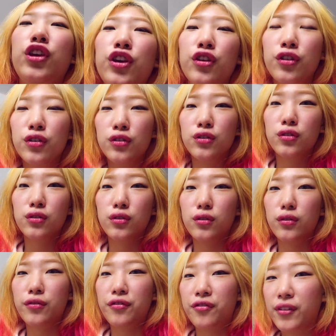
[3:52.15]

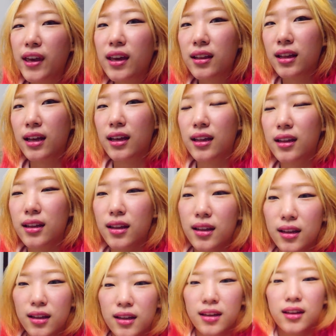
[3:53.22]
you feel it.
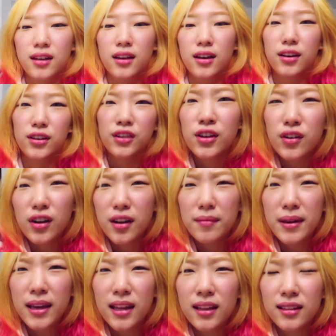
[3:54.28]
You know what I
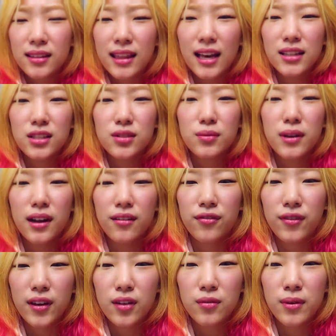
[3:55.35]
mean? That's what I
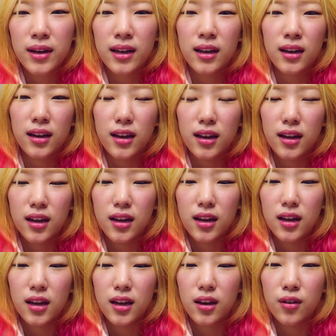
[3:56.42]
feel when
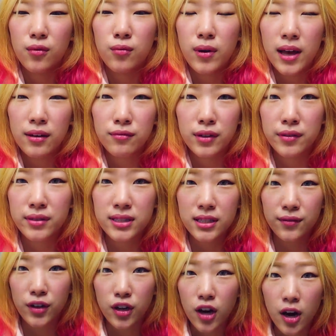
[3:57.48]
when we
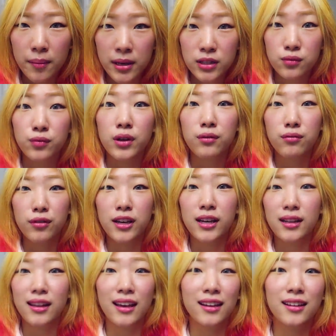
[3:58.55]
receive your comments, we
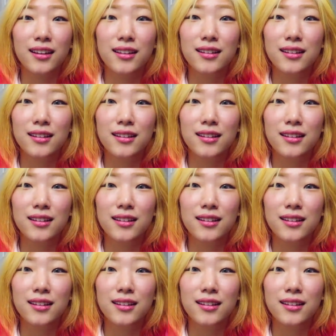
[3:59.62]
read like